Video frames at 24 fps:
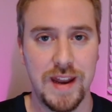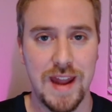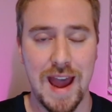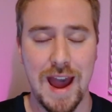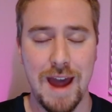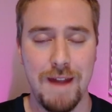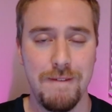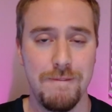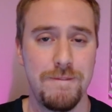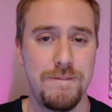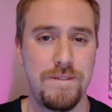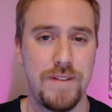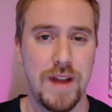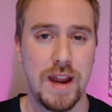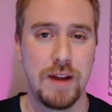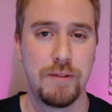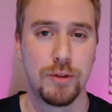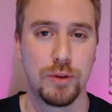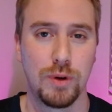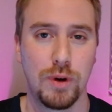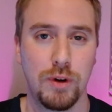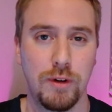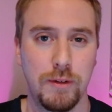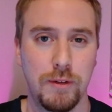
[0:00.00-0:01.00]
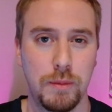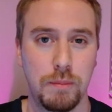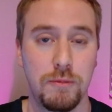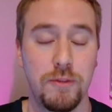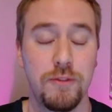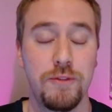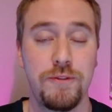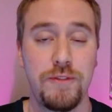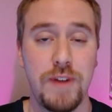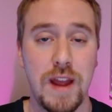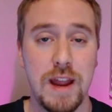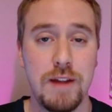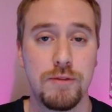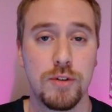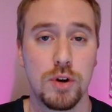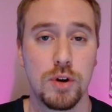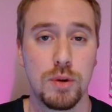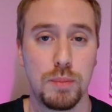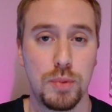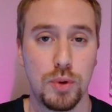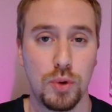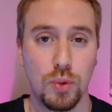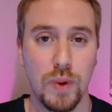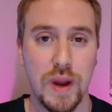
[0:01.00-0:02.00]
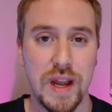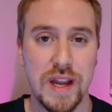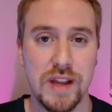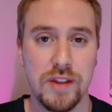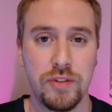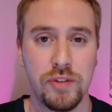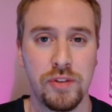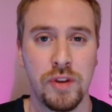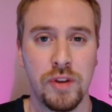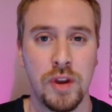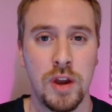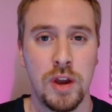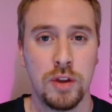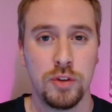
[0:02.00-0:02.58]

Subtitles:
at favorable rates